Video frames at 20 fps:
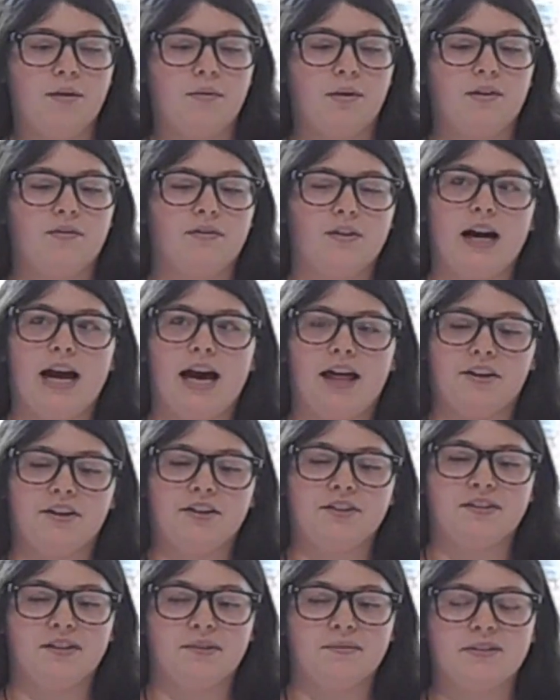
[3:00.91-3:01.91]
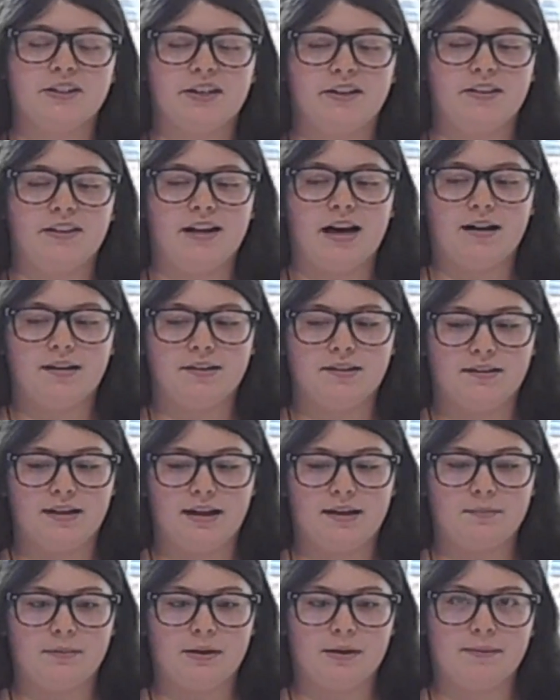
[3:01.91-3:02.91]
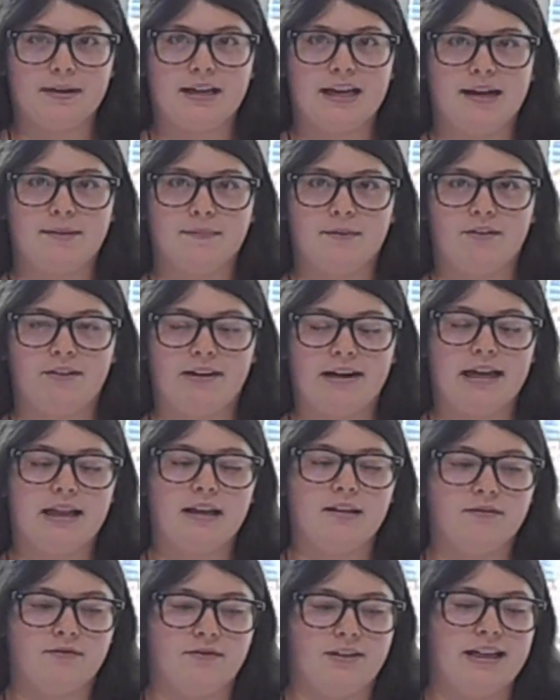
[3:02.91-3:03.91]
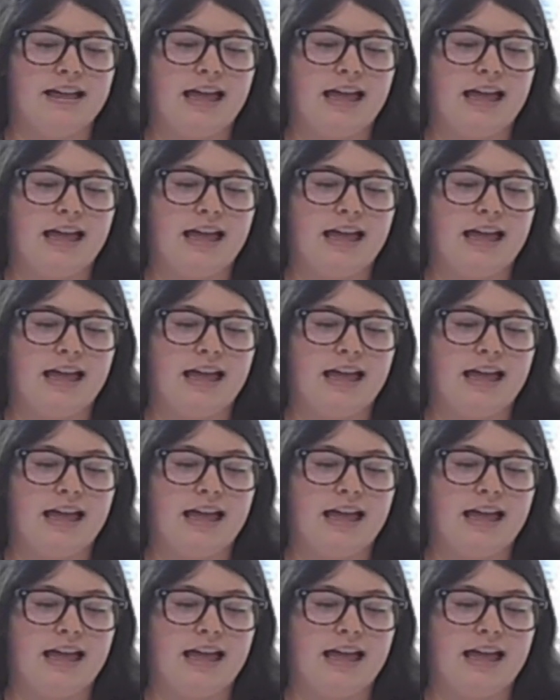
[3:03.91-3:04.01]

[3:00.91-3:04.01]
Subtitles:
Well, for Heather Simpson, that nightmare became a reality.